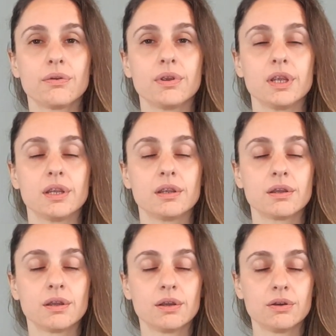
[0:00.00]
Three,
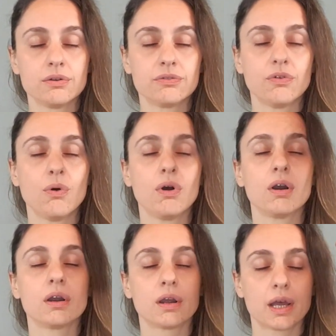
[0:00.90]
four,
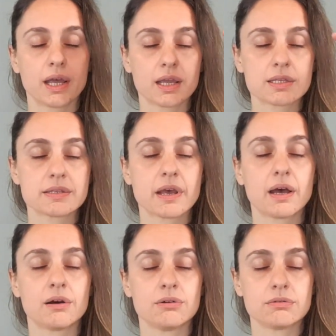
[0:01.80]
and
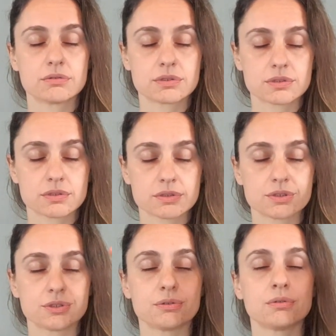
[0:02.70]
out.
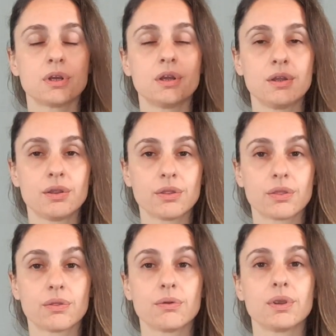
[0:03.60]
Two,
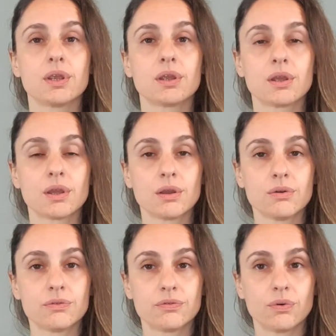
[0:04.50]
three,
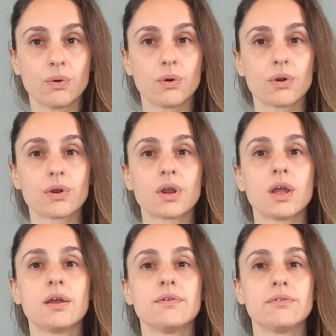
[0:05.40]
four,
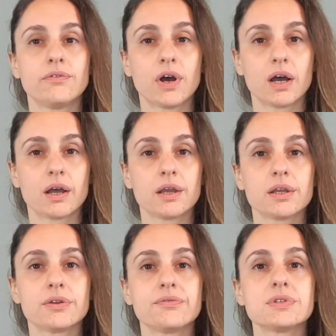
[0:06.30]

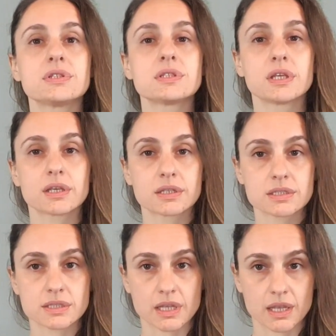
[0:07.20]
five,
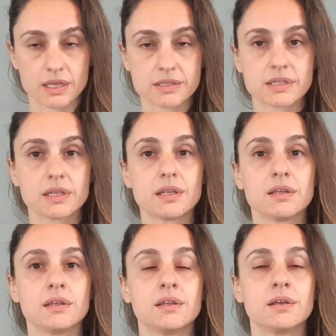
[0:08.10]
six, and in.